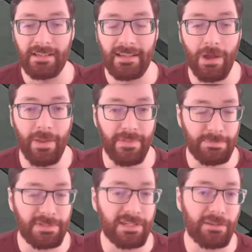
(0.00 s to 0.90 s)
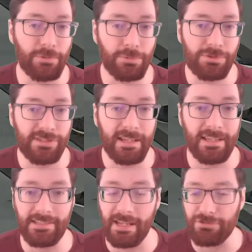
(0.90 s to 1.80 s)
Now, in this particular rule
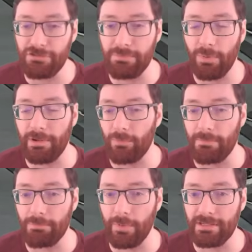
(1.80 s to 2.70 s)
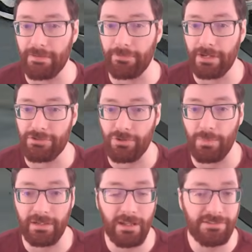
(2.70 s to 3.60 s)
set is a 2.1 point differential
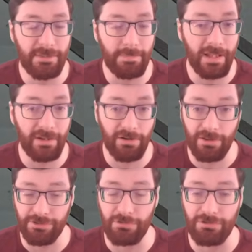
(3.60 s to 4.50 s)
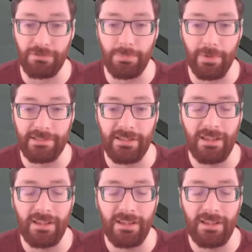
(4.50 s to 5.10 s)
where cuts to the body are also 2 points,